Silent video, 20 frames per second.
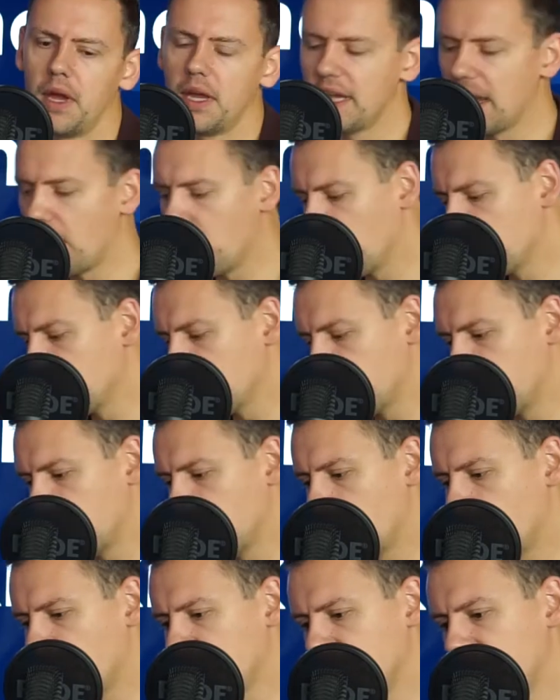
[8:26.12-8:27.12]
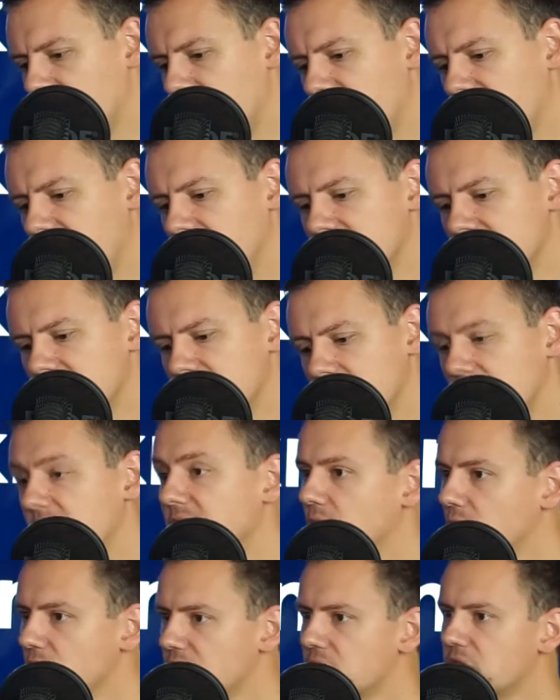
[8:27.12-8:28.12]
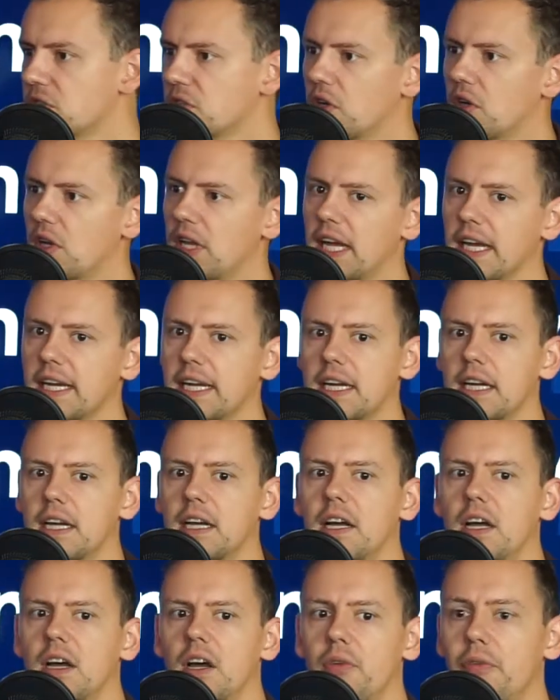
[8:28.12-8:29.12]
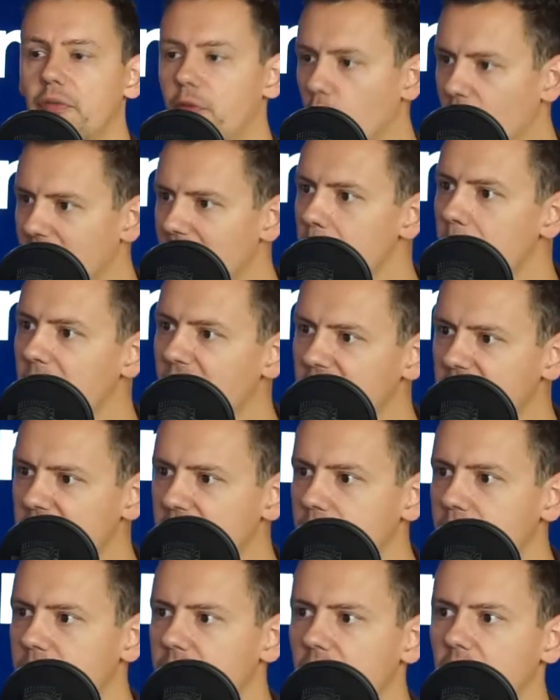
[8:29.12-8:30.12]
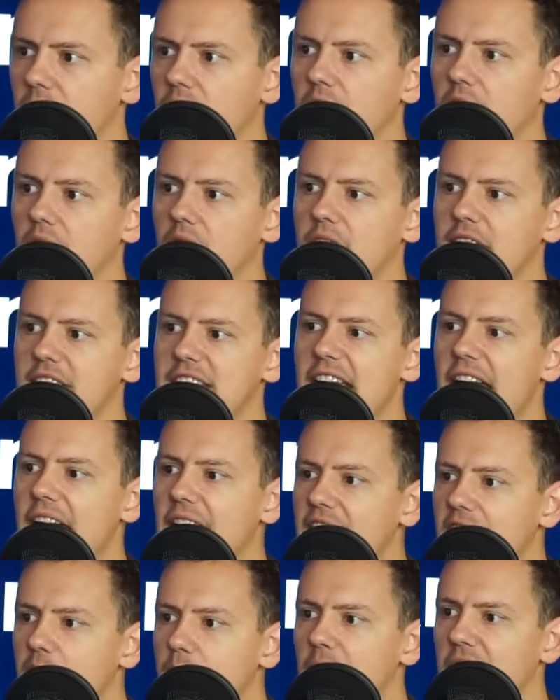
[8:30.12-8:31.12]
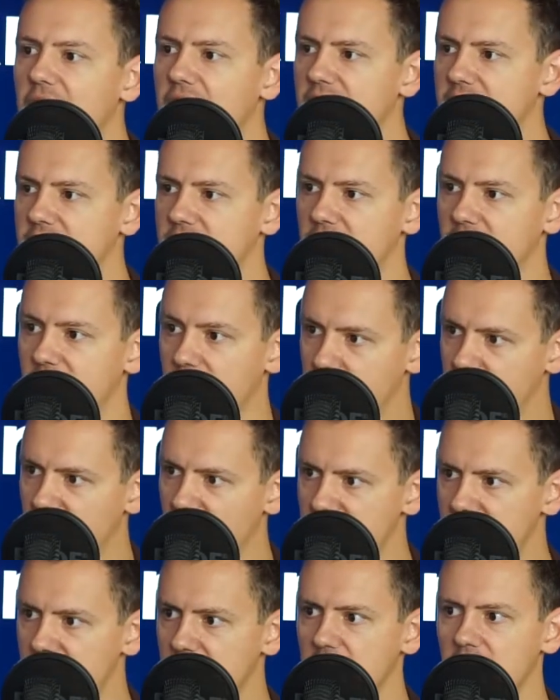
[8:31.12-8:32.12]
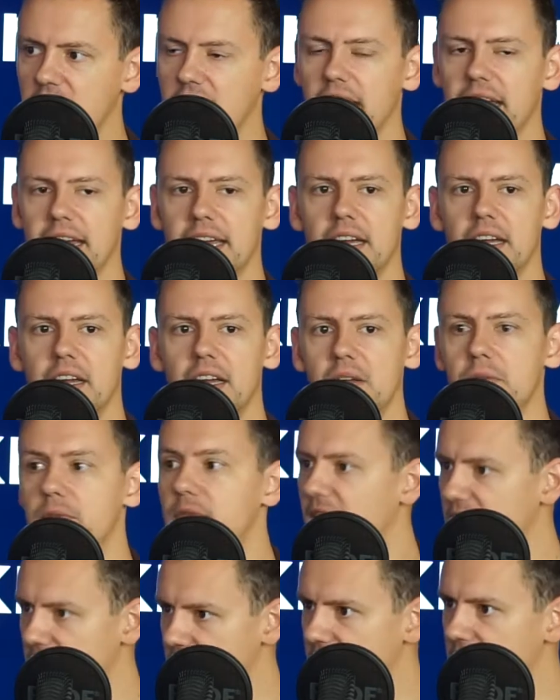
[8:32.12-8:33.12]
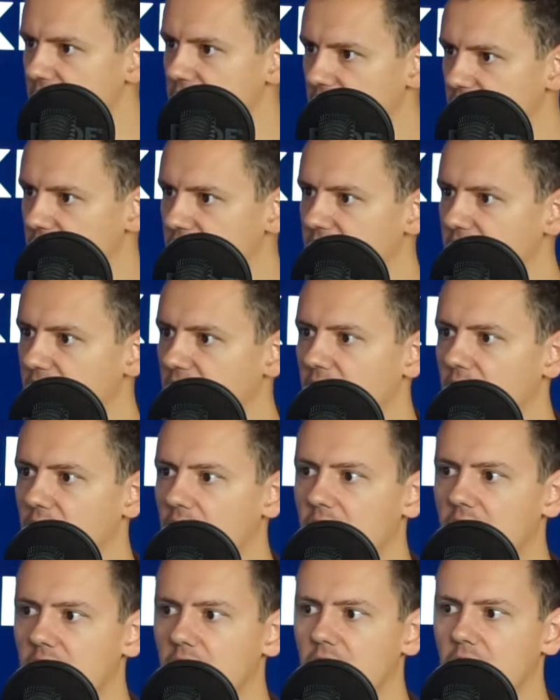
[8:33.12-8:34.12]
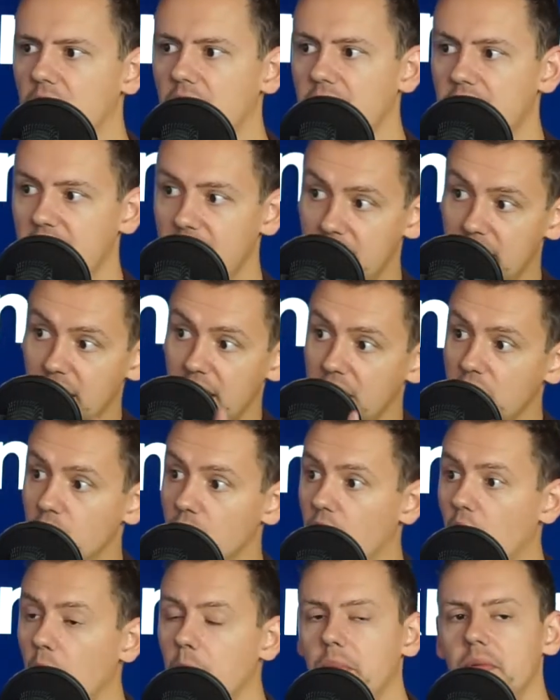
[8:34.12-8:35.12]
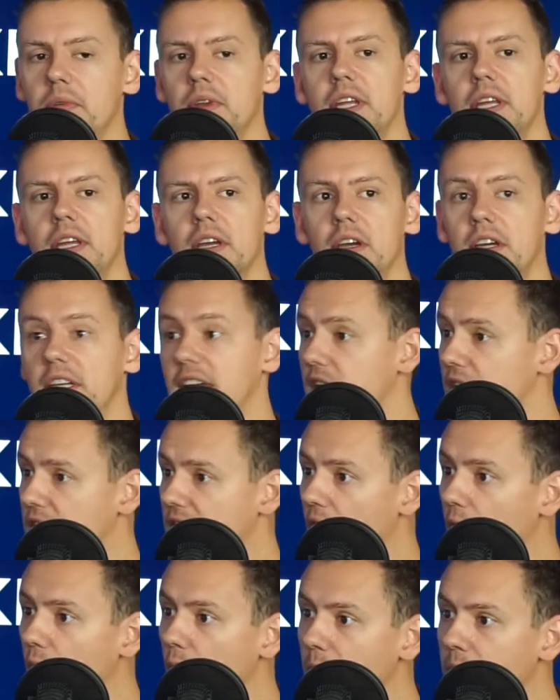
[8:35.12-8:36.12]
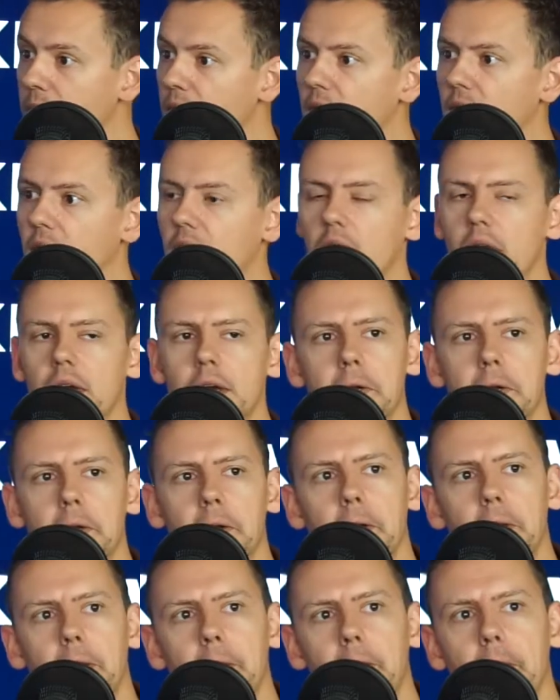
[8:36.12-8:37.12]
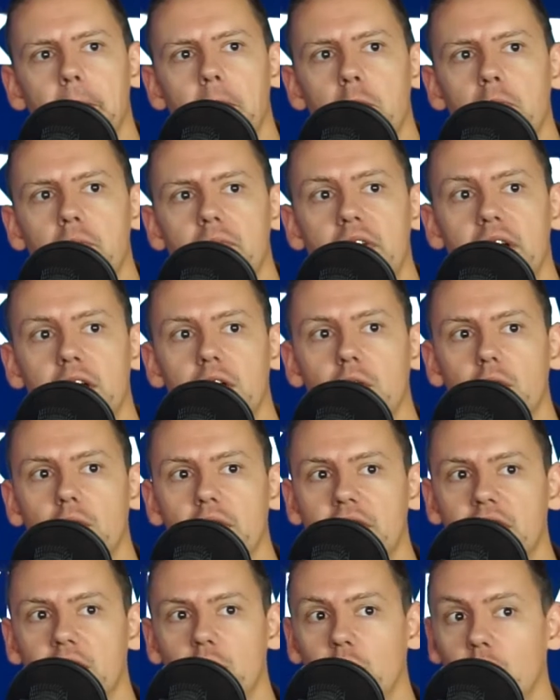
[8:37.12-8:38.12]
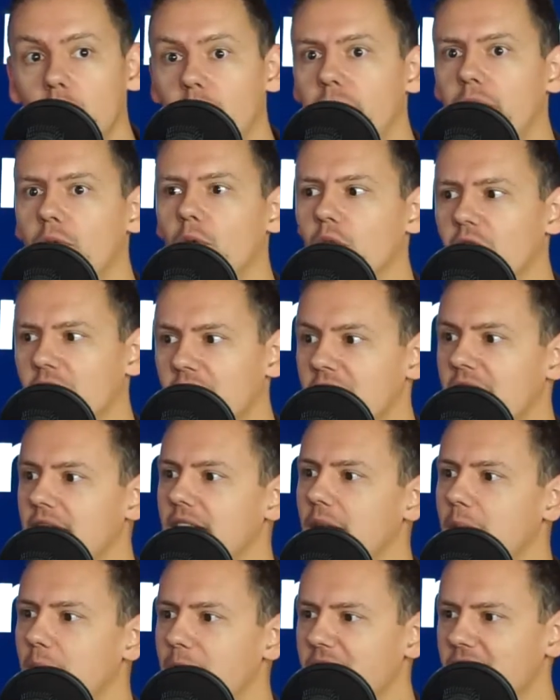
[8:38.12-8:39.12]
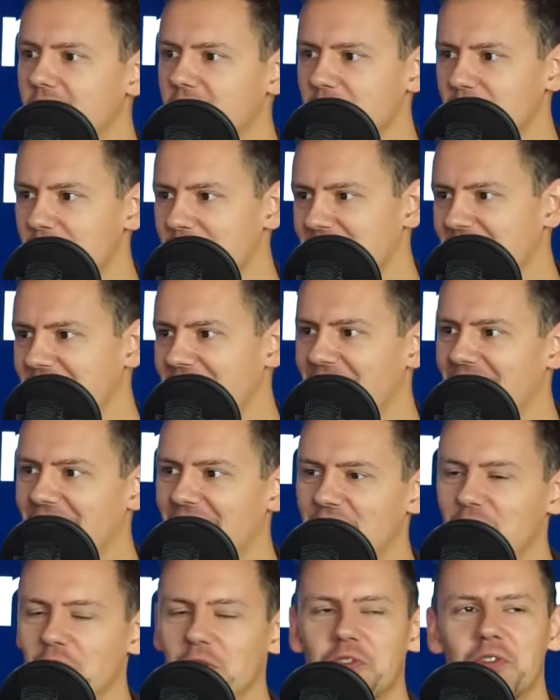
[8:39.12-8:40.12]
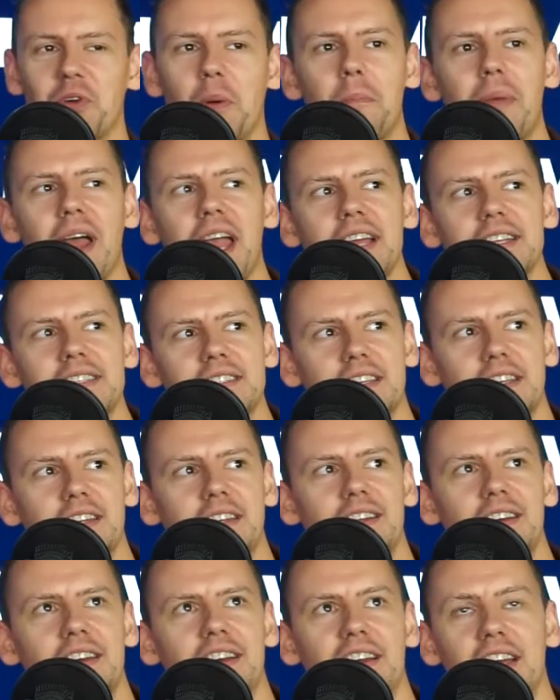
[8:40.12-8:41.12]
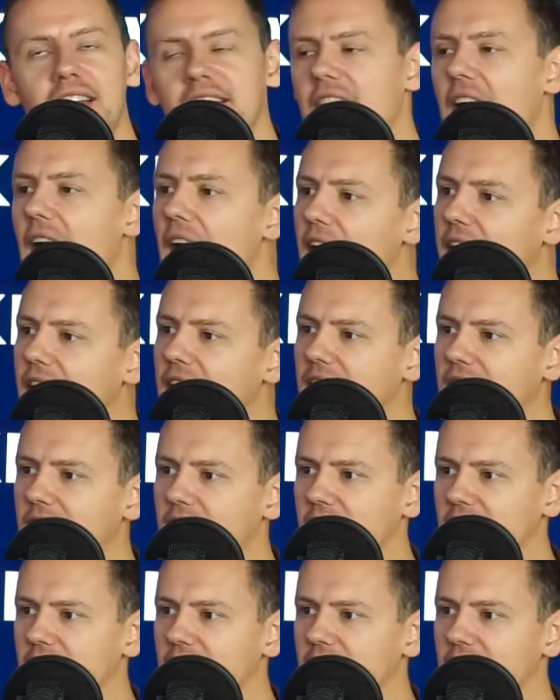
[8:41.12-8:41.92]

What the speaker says: Yeah. One of the things that I also saw, For Impact, and the Hague-based investor, they invested in your company a year ago. Yeah. They're all for impact. You're also based in The Hague.